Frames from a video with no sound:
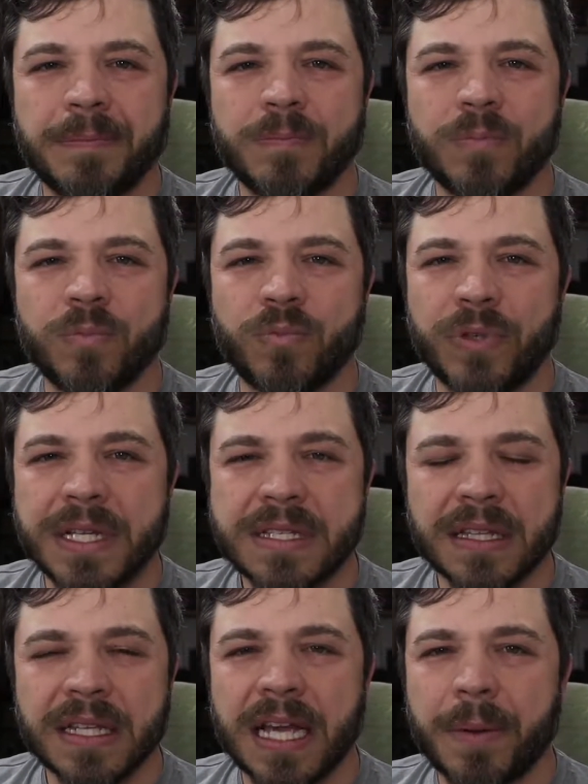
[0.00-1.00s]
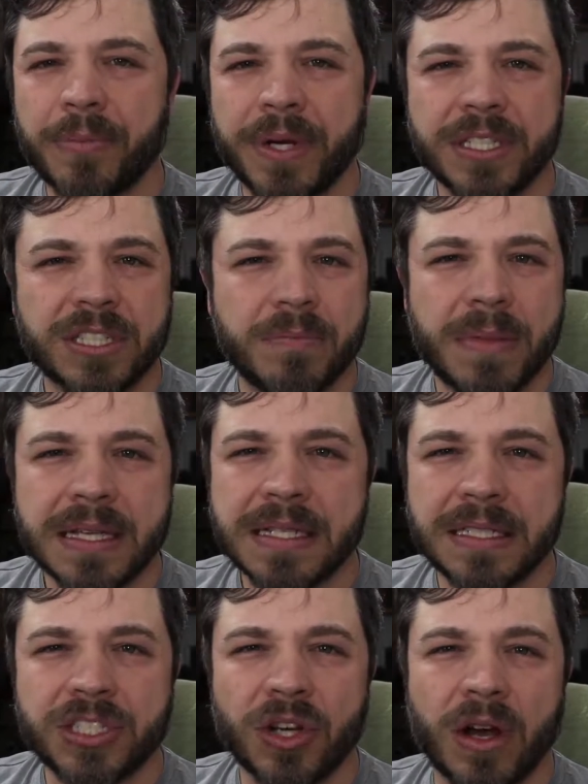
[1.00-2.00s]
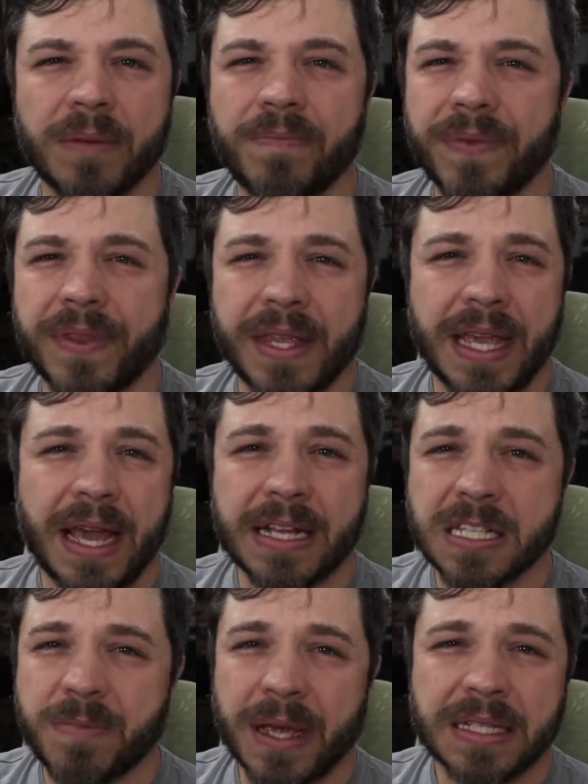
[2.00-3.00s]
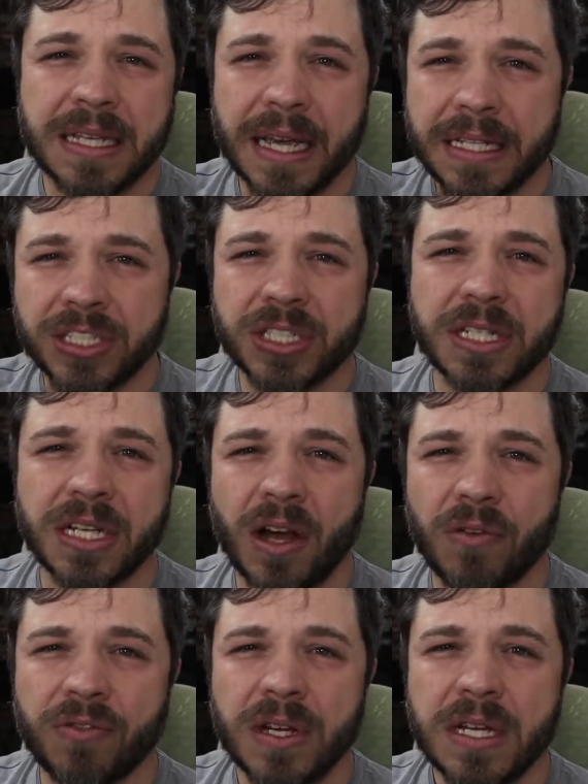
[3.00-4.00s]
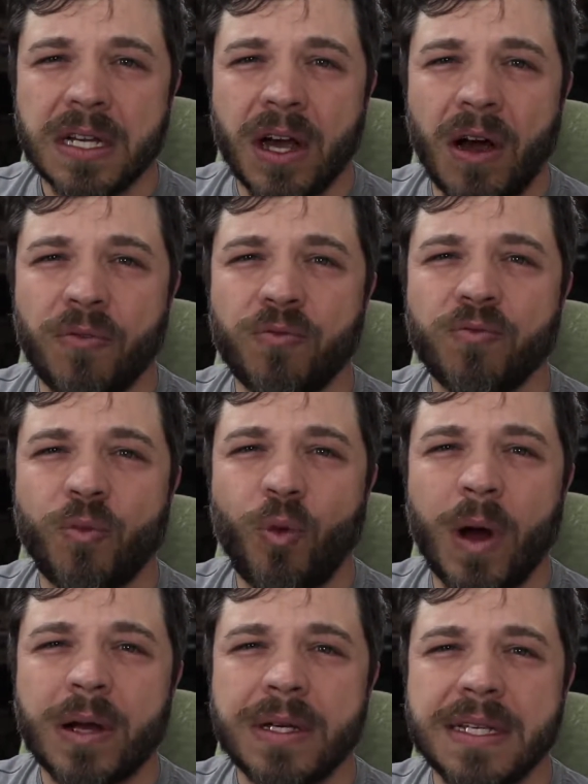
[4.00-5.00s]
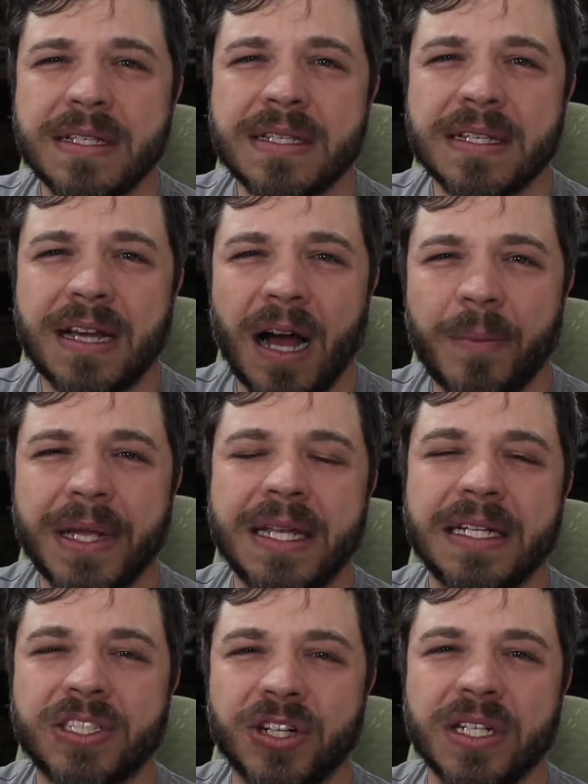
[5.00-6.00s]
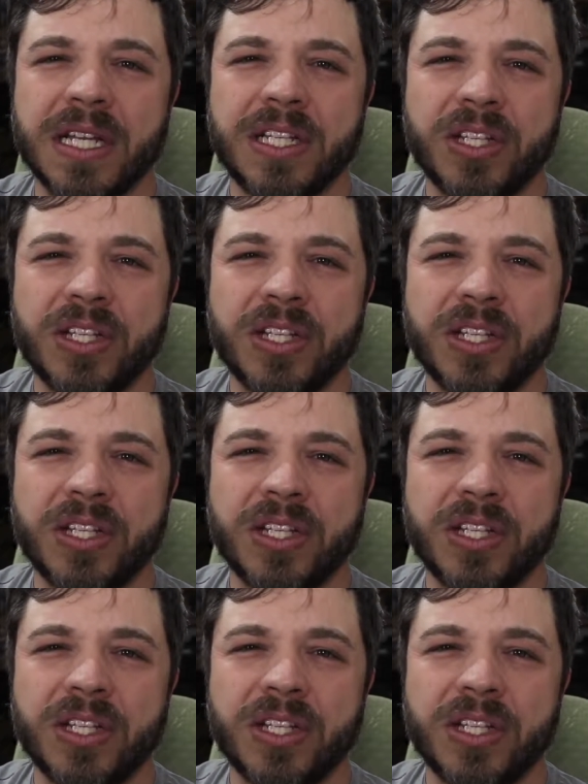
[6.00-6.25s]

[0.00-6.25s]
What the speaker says: Recently, I preached a message on the expectation of what is coming in eternity. You know,